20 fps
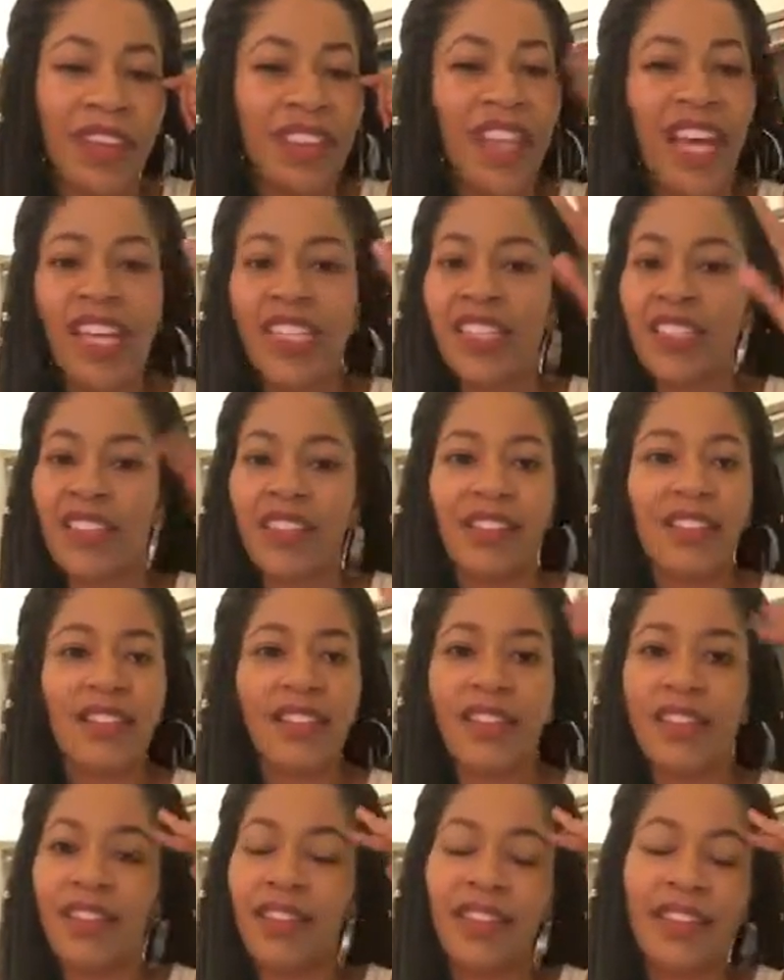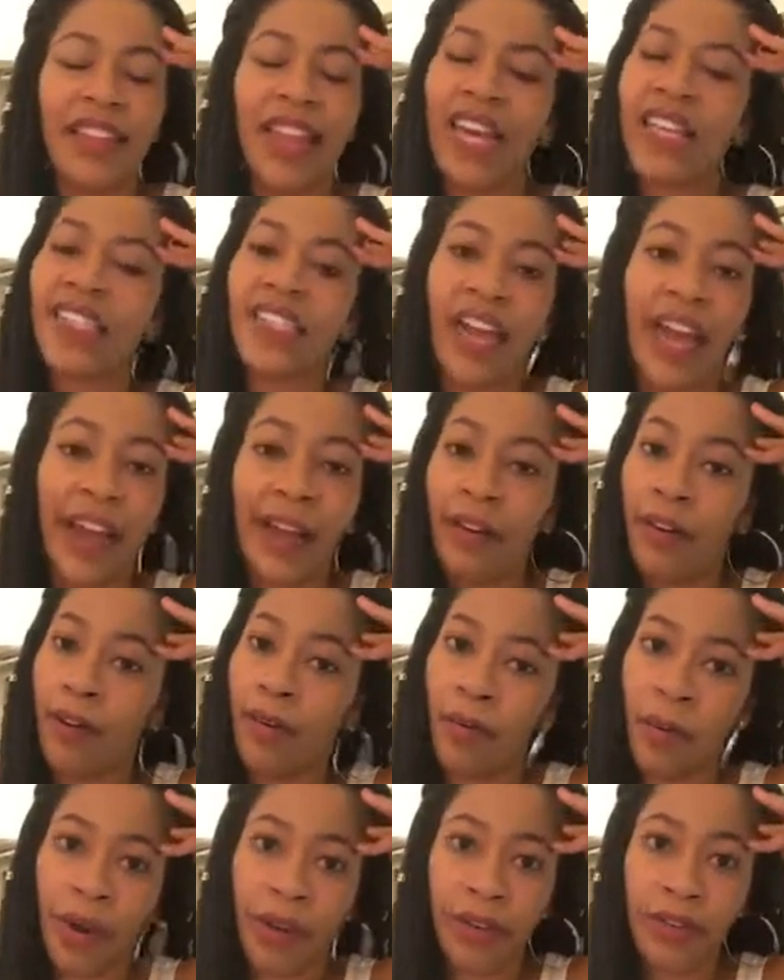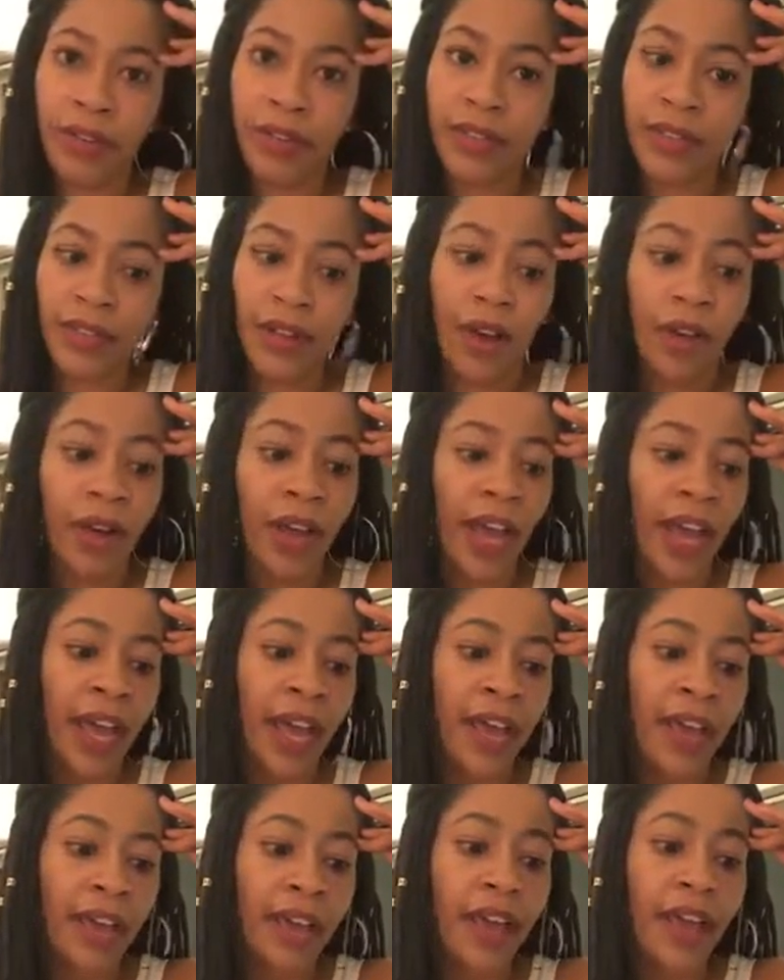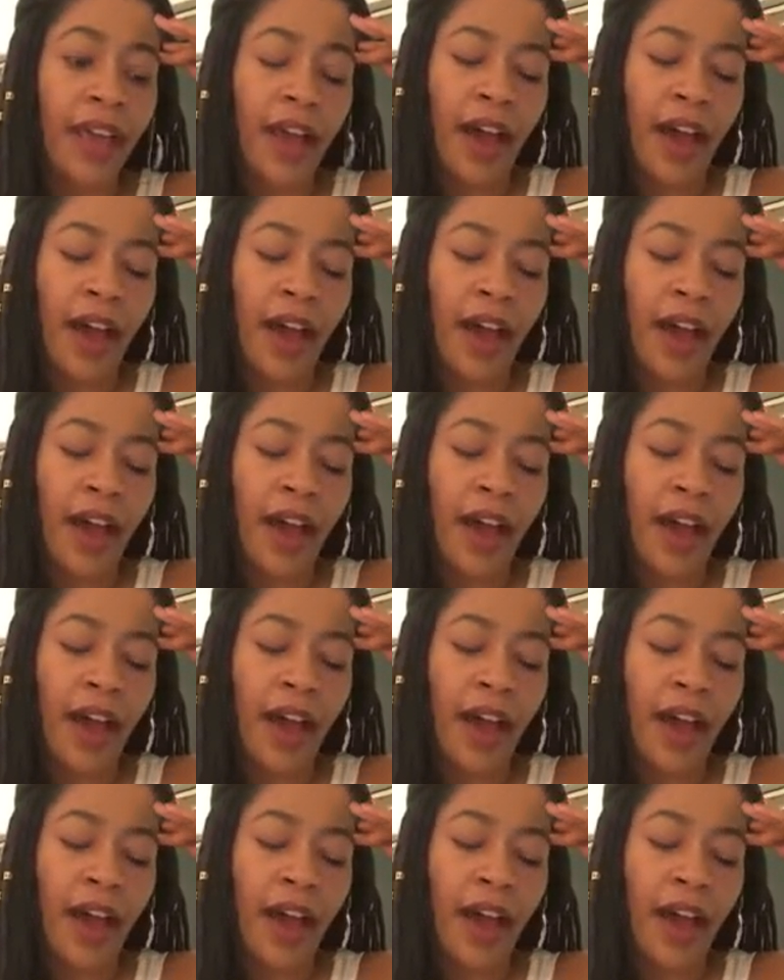that's not how it works, okay?